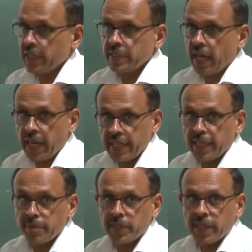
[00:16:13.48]
is I
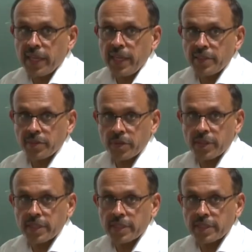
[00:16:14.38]
times AI so
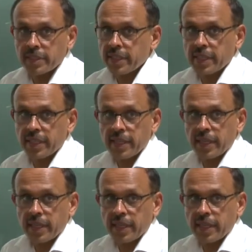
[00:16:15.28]
the, this is the